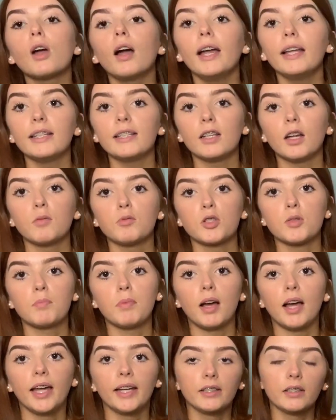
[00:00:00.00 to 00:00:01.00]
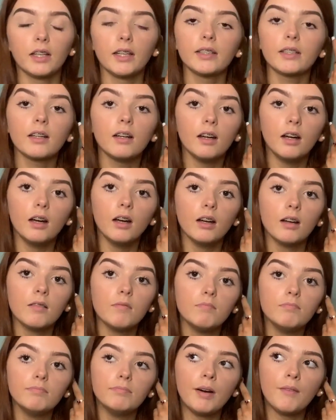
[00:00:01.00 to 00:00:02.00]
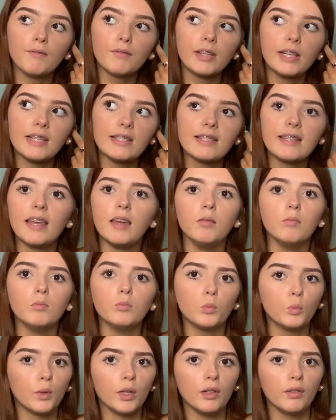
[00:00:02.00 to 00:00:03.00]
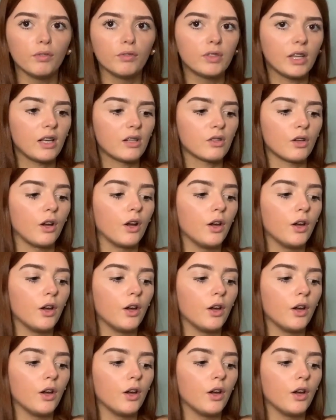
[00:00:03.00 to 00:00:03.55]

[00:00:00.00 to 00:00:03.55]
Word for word: I ended up just buying like a monthly SIM with Tesco,